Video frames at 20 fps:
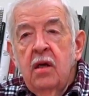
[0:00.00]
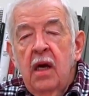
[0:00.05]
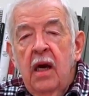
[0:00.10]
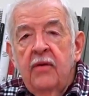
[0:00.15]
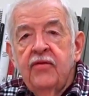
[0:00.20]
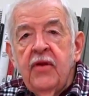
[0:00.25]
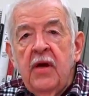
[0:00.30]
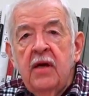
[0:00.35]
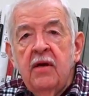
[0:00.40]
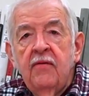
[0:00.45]
I
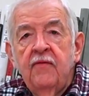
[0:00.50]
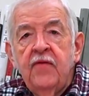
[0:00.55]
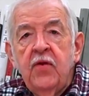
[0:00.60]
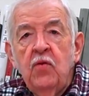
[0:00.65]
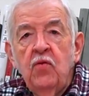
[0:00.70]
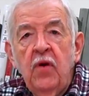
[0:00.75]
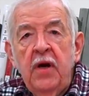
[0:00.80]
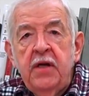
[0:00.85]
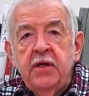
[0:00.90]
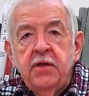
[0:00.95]
think a
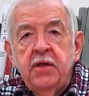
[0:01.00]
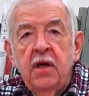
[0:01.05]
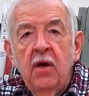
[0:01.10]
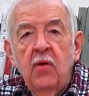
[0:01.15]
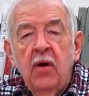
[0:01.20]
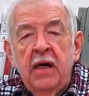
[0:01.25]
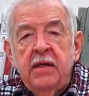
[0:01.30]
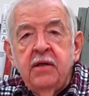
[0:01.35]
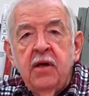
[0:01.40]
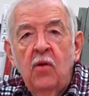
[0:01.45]
few weeks
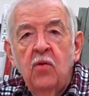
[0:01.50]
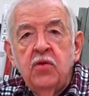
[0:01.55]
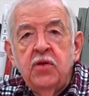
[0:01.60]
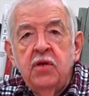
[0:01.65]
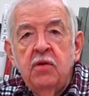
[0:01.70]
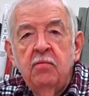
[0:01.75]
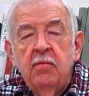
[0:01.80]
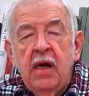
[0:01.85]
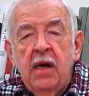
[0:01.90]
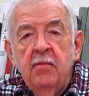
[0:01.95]
ago I told
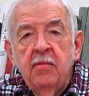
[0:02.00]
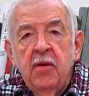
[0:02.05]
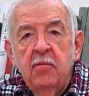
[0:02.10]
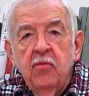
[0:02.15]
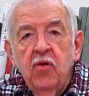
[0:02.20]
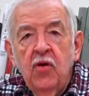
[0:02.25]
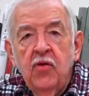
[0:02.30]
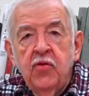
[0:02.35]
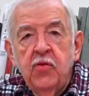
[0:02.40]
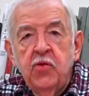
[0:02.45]
you about my
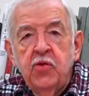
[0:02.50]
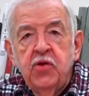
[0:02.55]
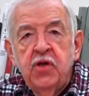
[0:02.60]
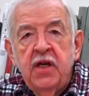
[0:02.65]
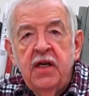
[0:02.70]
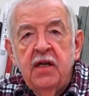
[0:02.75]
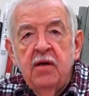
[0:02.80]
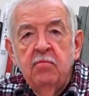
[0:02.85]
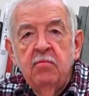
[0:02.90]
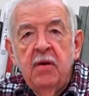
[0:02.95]
brother
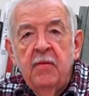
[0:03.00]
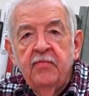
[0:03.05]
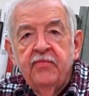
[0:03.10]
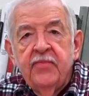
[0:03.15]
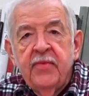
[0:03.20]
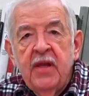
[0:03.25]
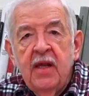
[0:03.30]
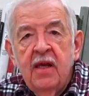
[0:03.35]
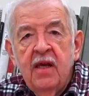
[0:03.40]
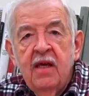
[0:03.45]
Jim
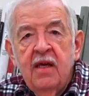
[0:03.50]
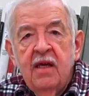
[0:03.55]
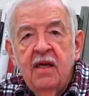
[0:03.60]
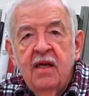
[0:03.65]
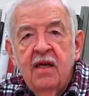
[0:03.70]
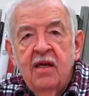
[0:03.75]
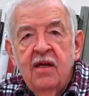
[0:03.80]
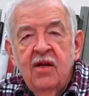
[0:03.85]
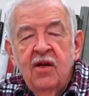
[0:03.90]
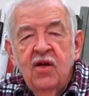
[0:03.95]

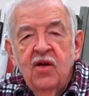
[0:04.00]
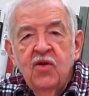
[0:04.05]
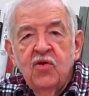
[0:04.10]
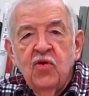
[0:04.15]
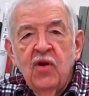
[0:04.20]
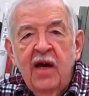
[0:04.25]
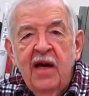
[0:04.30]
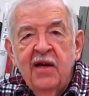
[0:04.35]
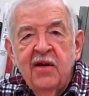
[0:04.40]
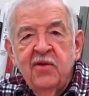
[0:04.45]

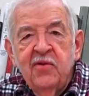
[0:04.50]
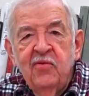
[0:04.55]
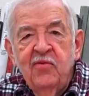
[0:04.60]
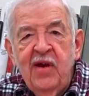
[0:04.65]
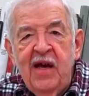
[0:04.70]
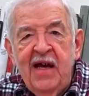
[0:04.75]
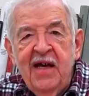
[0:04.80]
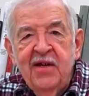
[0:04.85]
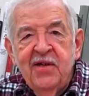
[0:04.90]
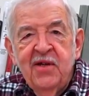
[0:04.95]
trying to
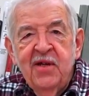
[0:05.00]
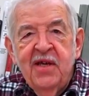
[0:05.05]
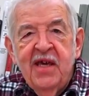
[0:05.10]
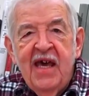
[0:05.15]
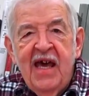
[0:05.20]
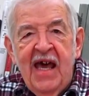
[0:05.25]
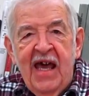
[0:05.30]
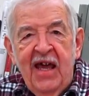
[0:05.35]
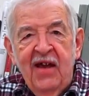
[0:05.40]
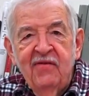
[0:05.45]
ride the
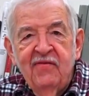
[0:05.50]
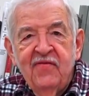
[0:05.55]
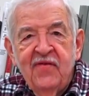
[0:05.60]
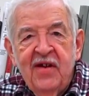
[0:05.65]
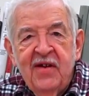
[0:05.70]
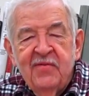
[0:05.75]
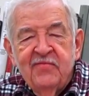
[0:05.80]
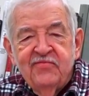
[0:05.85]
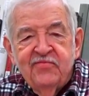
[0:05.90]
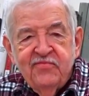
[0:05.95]
calf.
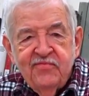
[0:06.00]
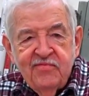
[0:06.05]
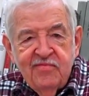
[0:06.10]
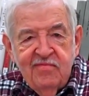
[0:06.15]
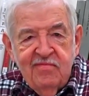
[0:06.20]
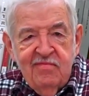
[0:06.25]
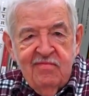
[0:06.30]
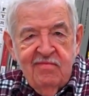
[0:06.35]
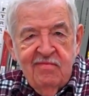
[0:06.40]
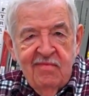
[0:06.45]

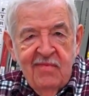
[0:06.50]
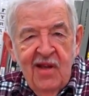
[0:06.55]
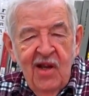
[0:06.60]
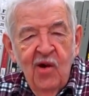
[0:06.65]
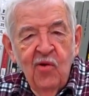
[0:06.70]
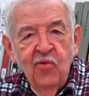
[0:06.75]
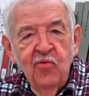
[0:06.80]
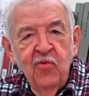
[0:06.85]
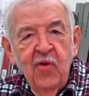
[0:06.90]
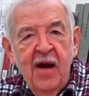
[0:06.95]

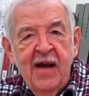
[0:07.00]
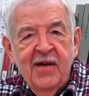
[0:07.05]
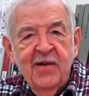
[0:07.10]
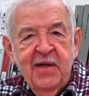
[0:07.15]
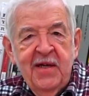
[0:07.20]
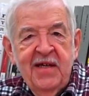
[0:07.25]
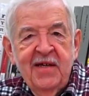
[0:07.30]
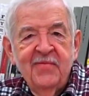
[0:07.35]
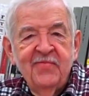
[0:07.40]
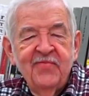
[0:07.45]
Old
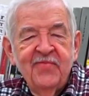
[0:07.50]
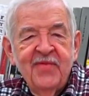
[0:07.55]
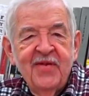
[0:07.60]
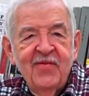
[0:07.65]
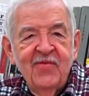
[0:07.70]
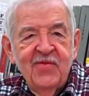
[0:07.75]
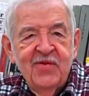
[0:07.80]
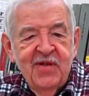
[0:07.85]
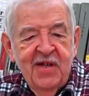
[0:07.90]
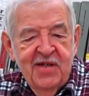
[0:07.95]
Rowdy
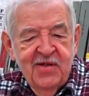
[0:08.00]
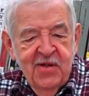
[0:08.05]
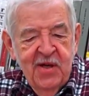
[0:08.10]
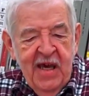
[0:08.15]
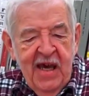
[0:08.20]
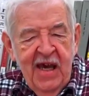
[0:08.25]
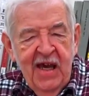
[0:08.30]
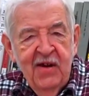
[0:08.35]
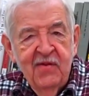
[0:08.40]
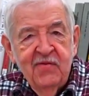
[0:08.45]
was his
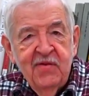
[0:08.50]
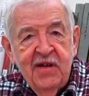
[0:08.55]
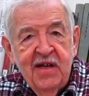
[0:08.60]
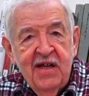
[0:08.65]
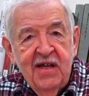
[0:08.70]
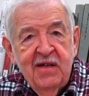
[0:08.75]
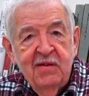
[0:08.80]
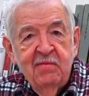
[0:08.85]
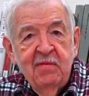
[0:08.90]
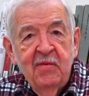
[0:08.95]
calf
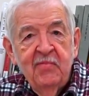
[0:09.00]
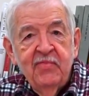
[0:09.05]
name.